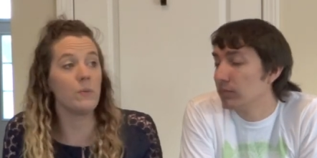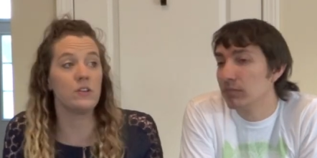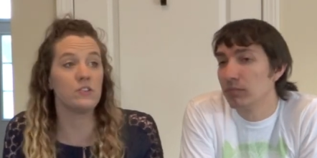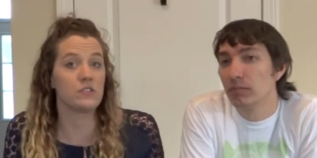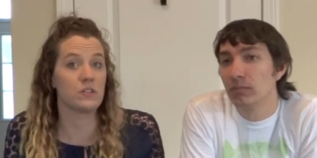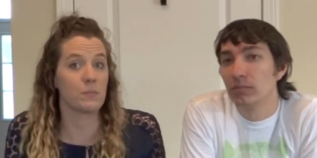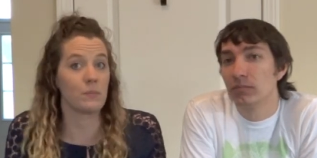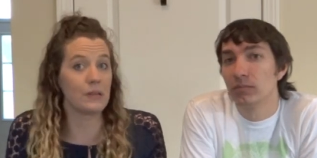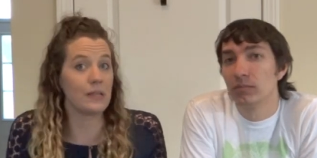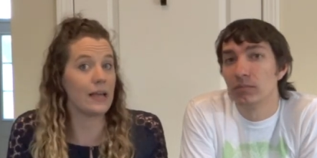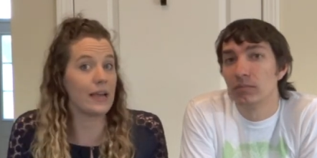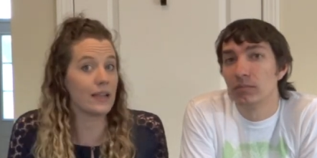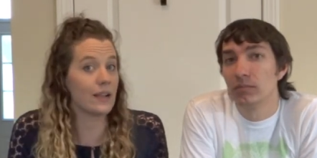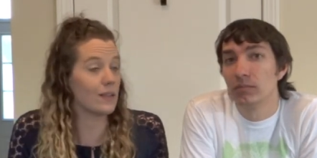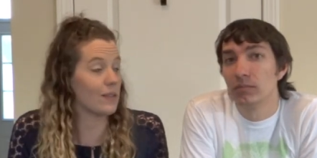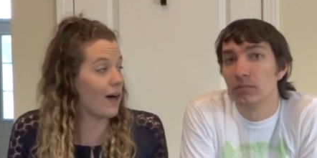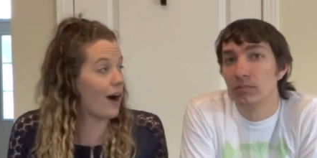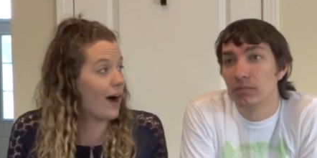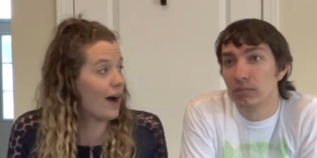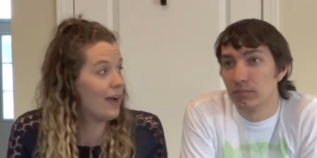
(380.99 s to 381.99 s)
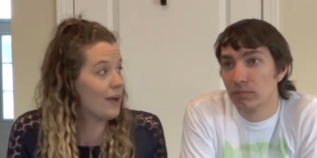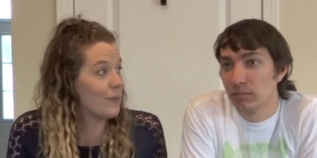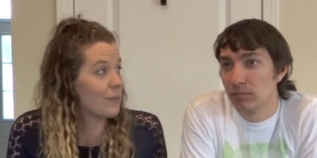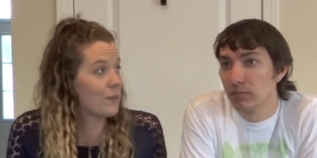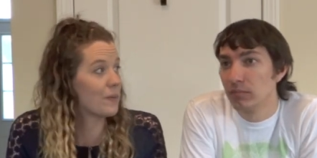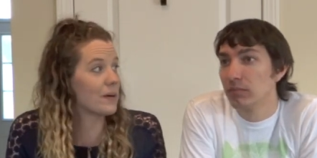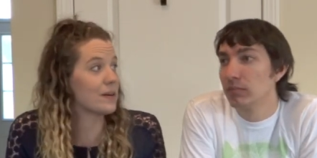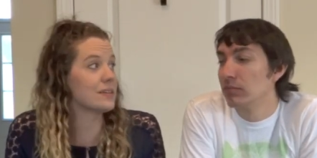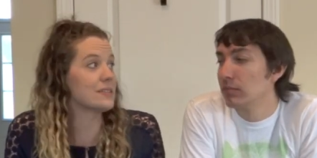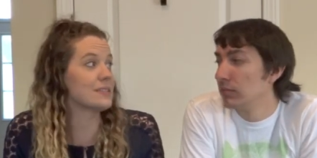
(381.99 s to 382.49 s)
Speaker 1: We used to plan a lot,
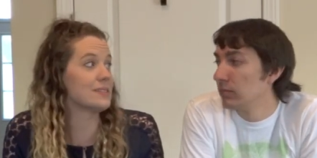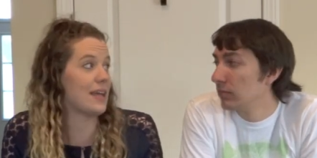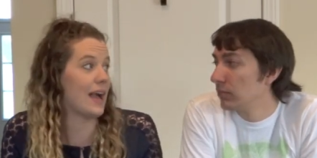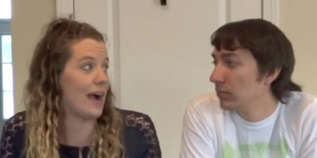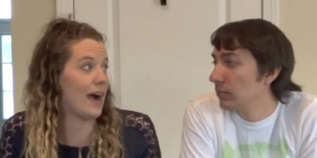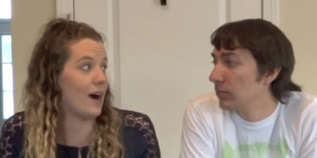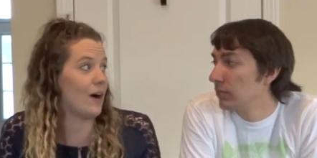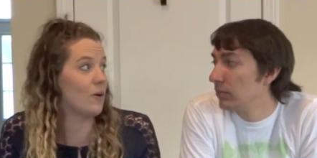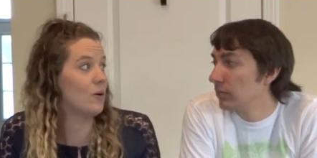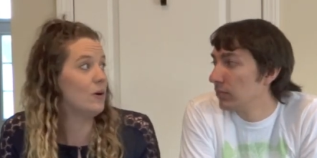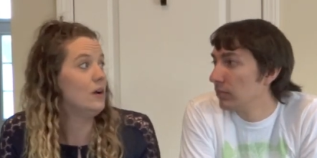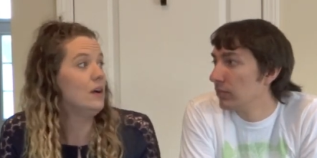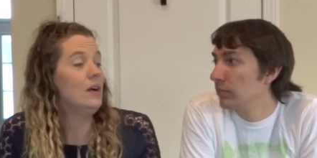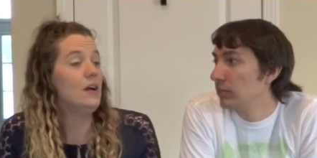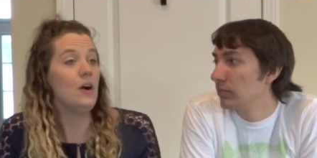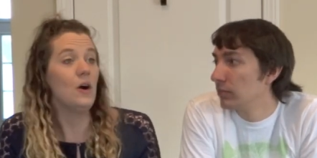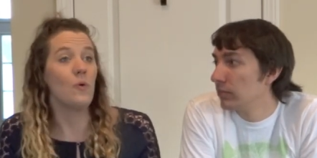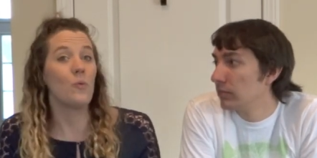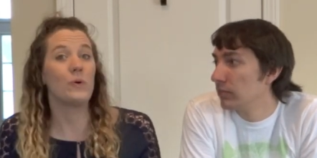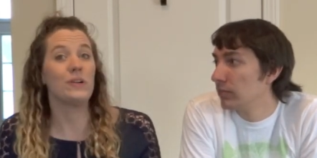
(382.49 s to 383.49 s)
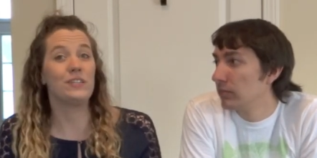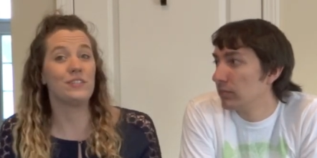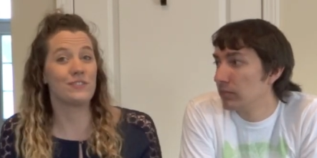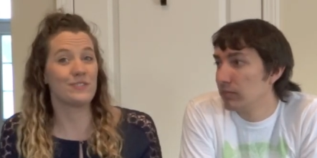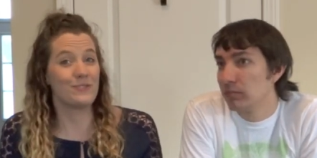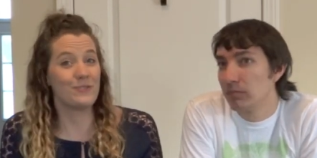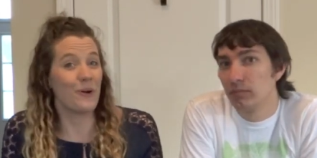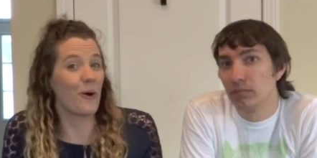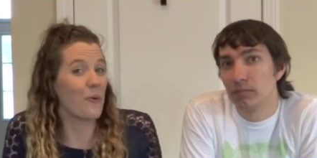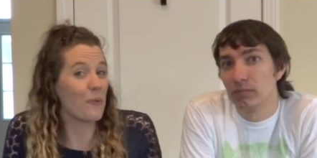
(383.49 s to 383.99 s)
whereas now we
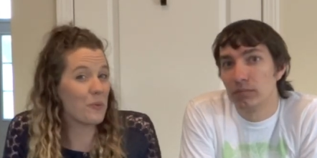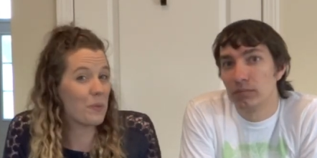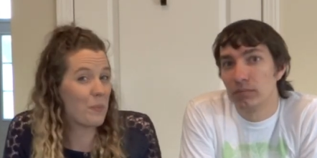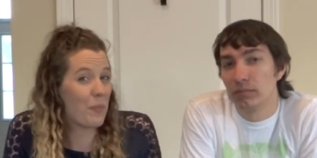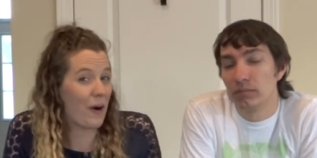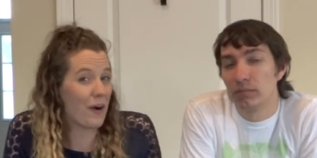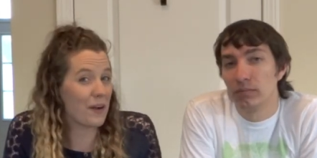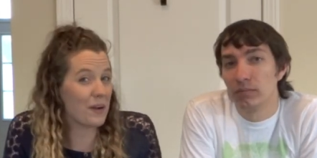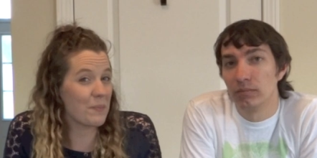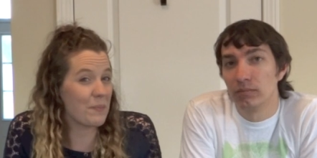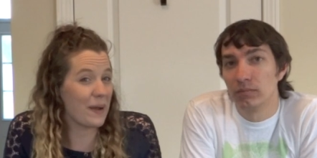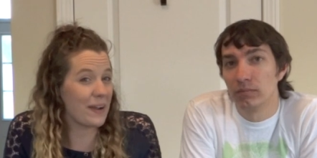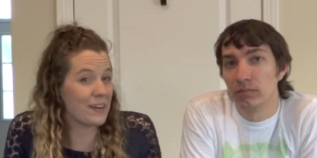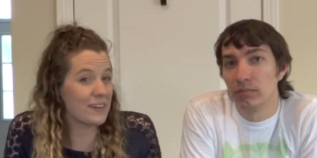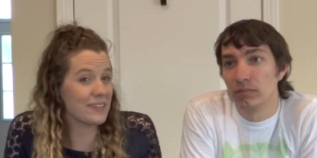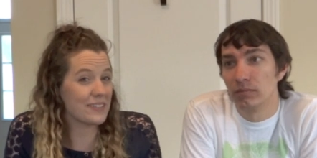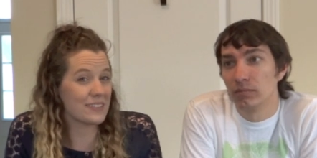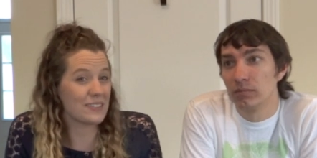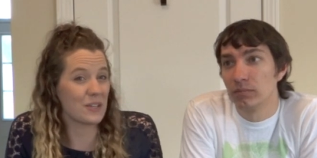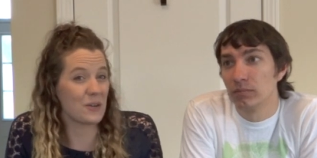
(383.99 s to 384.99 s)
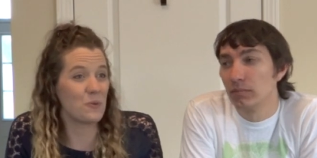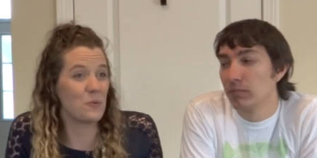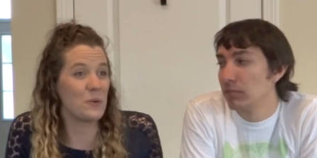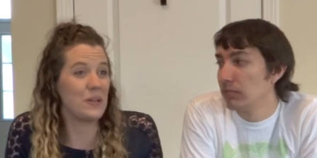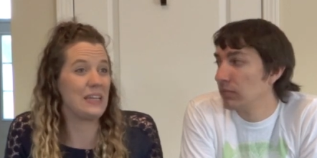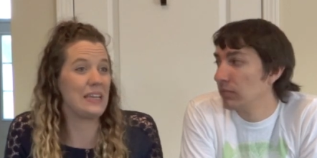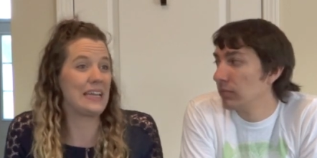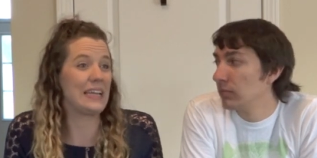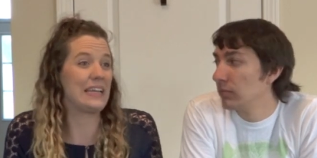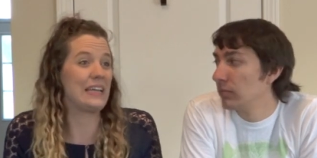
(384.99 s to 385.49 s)
just know the park better, so
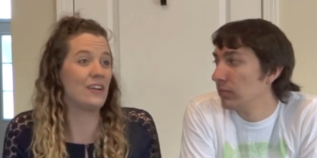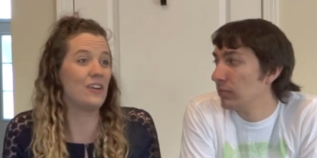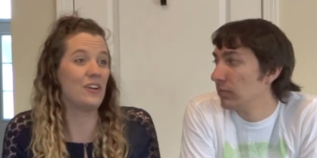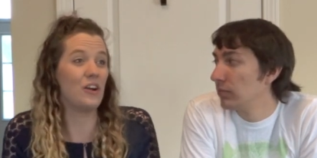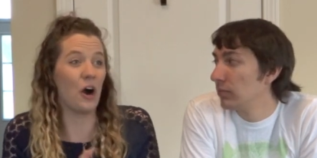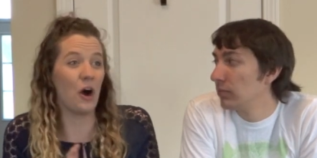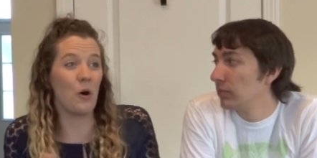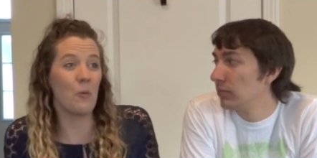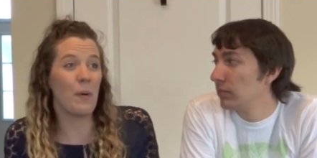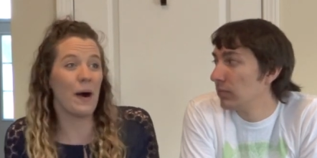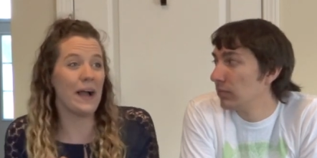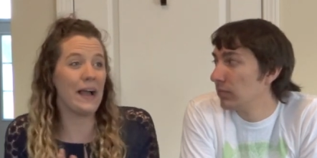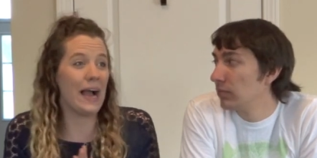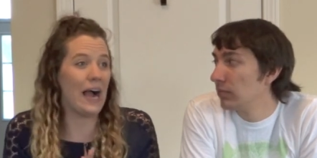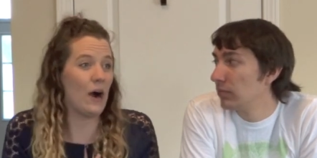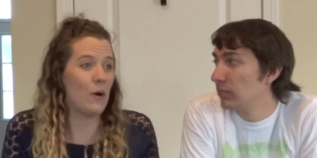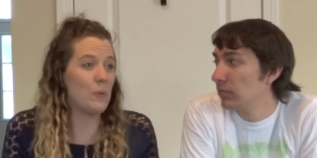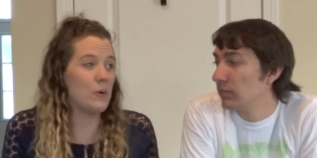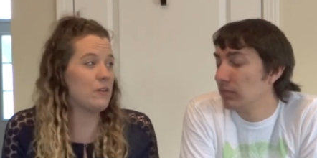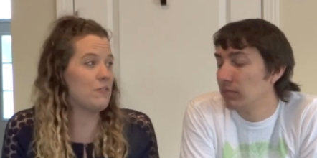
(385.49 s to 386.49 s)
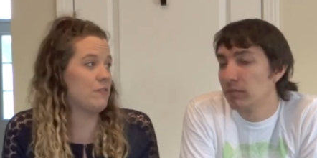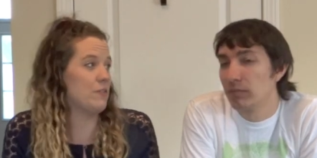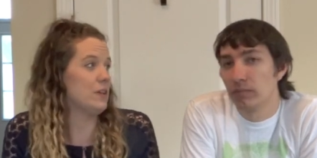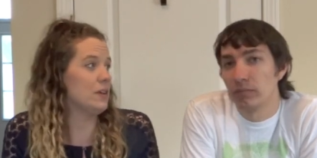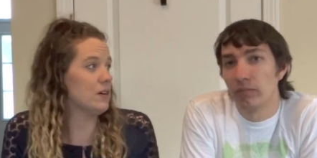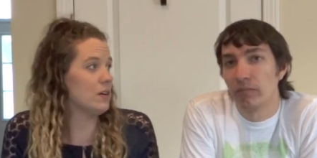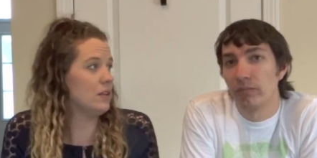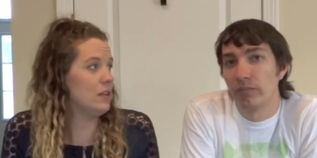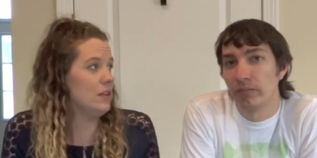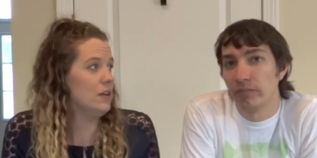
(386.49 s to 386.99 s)
we can go by how we
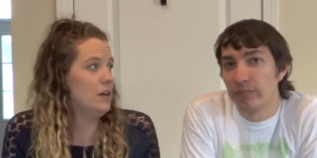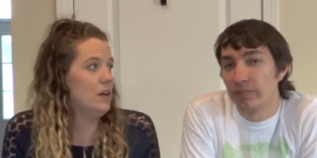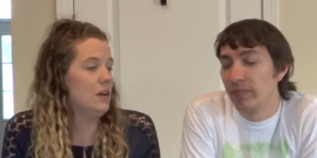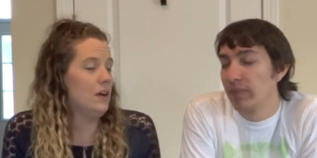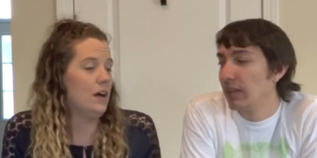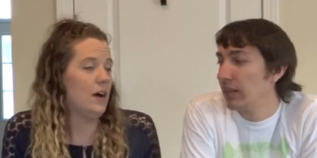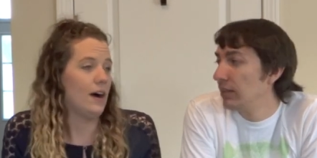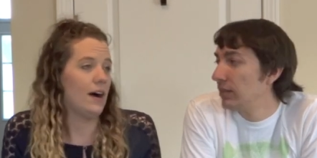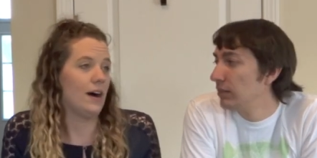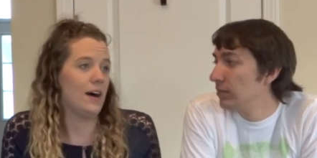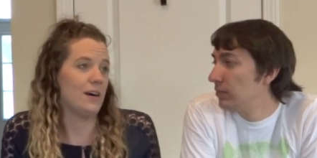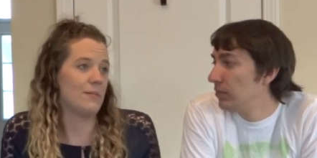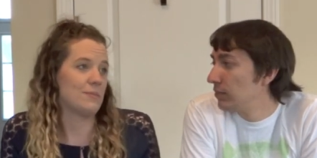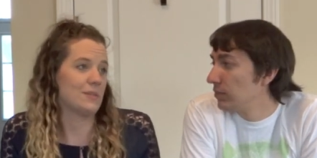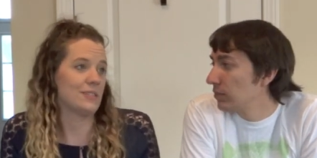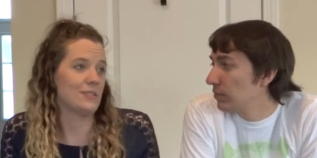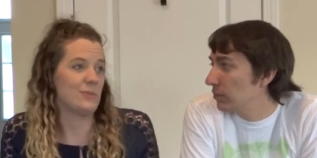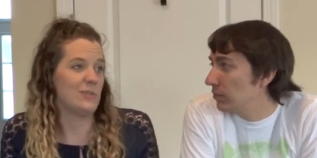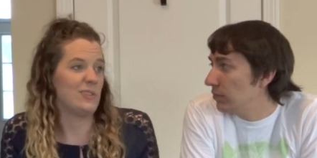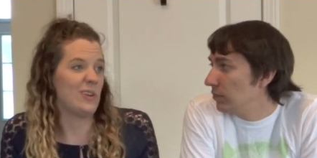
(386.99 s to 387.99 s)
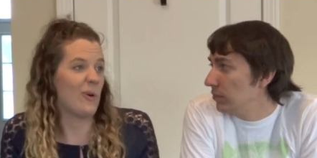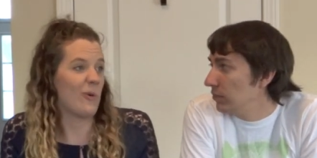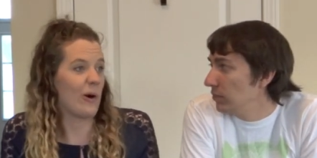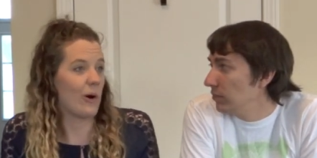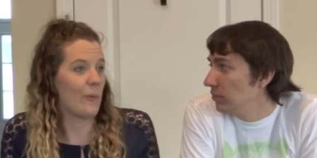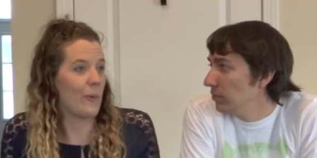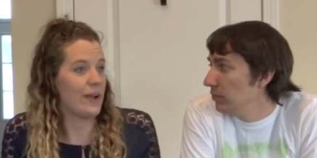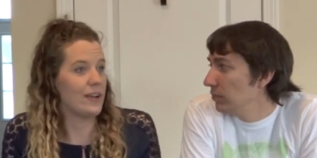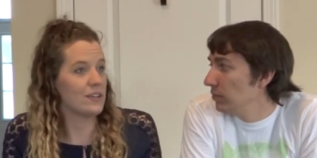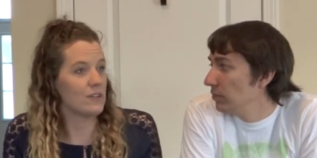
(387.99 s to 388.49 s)
feel, because we know
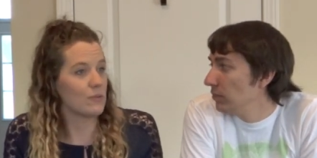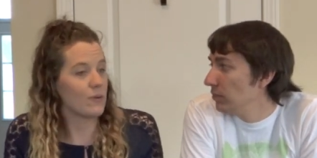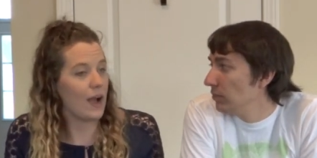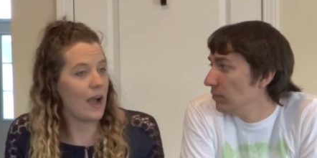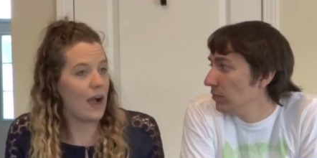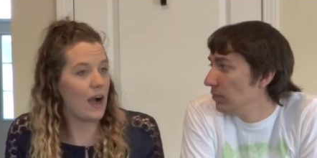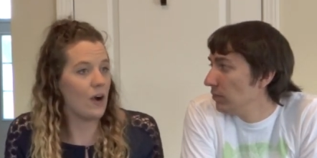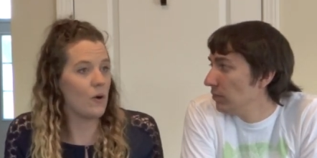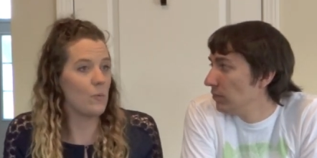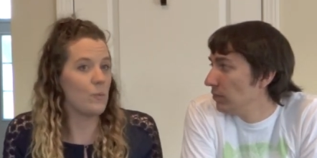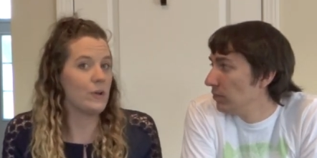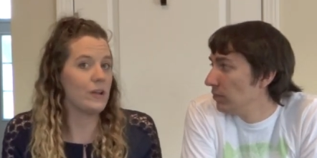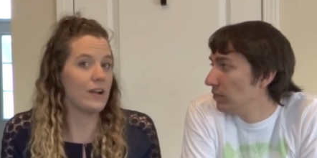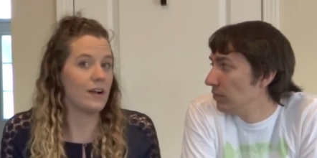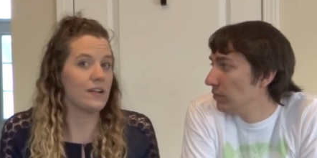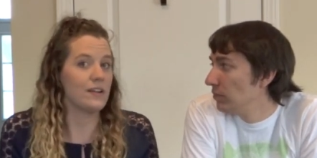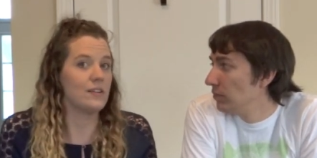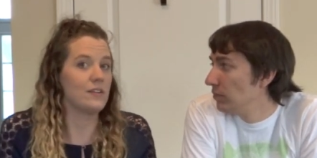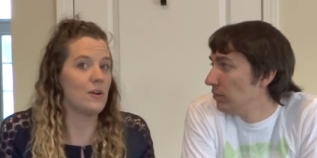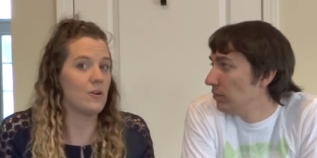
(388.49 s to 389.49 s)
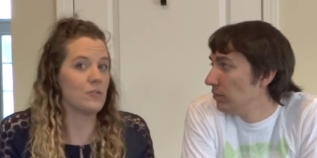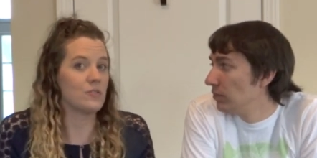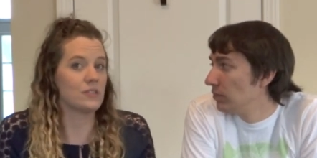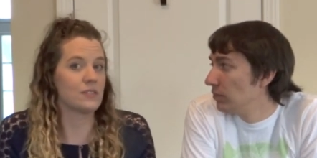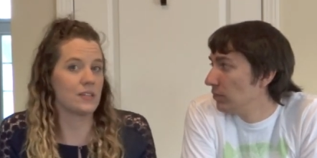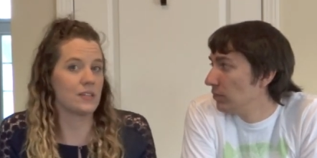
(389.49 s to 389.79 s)
our way around, we kind of know the